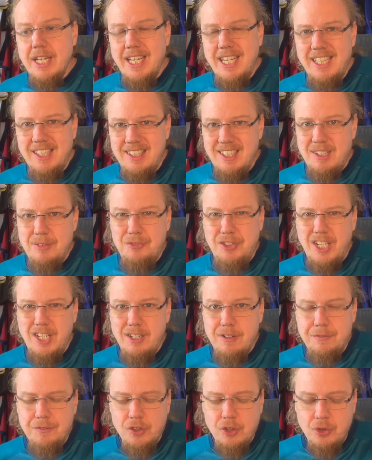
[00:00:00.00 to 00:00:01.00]
Inter
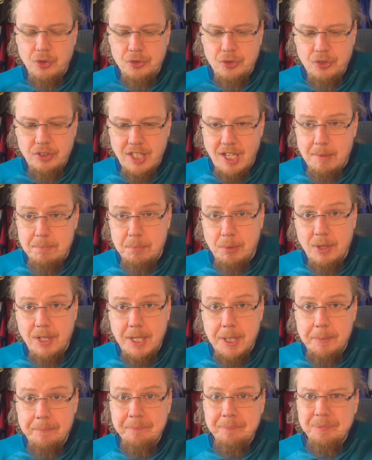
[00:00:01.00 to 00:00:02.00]
have to go to
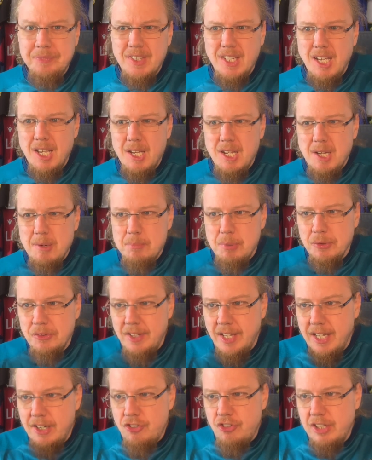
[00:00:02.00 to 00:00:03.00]
Napoli
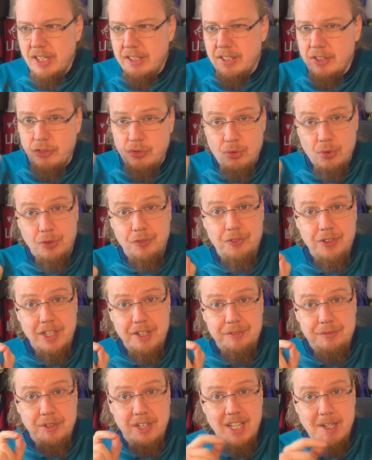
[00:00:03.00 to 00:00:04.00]
potentially the trophy
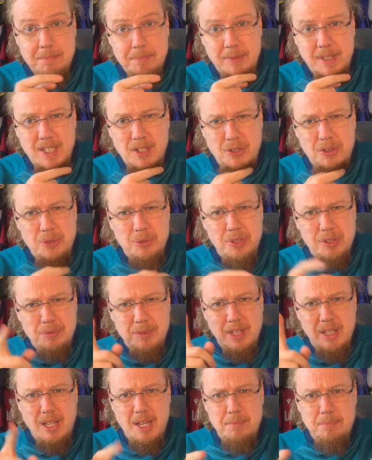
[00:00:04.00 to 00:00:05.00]
lift will happen there, although it
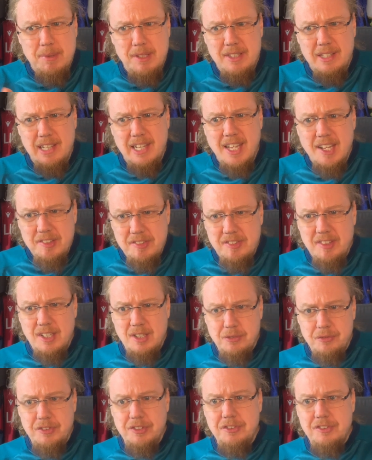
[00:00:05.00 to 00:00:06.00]
will happen at the last
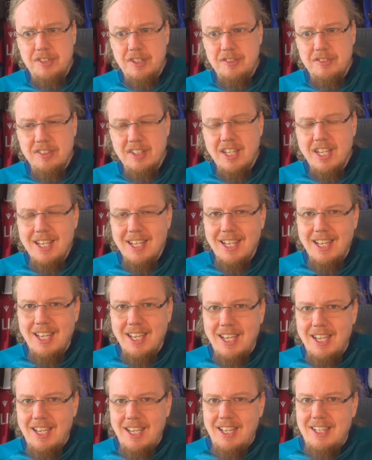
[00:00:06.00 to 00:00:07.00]
day of the season.
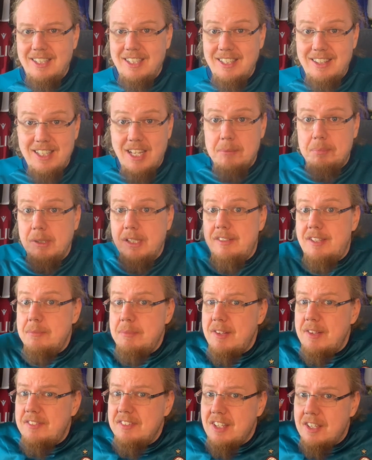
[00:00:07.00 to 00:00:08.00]
That Napoli
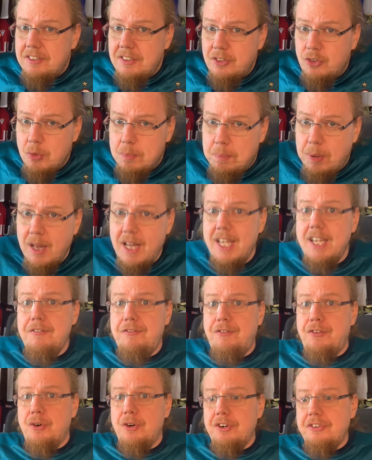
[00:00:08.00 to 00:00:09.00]
team has nothing to play
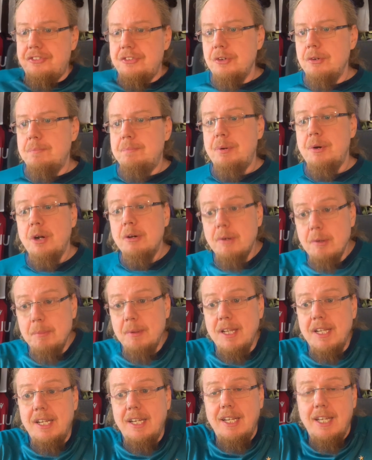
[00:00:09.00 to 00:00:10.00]
for, so
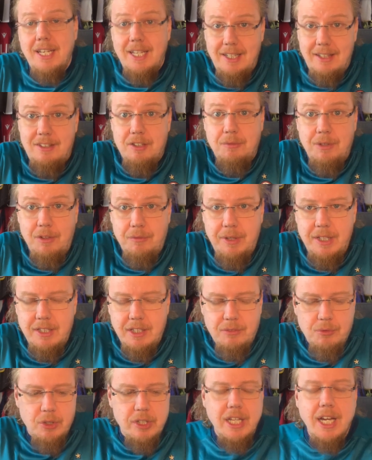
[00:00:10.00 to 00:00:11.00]
probably Inter will win
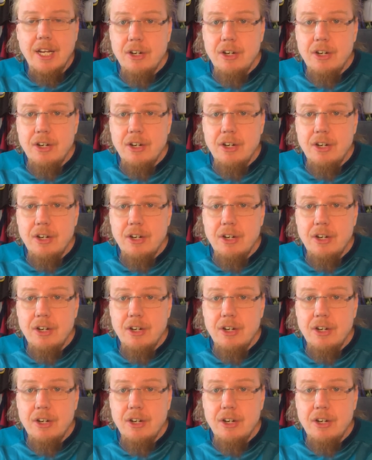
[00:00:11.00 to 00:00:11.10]
that one.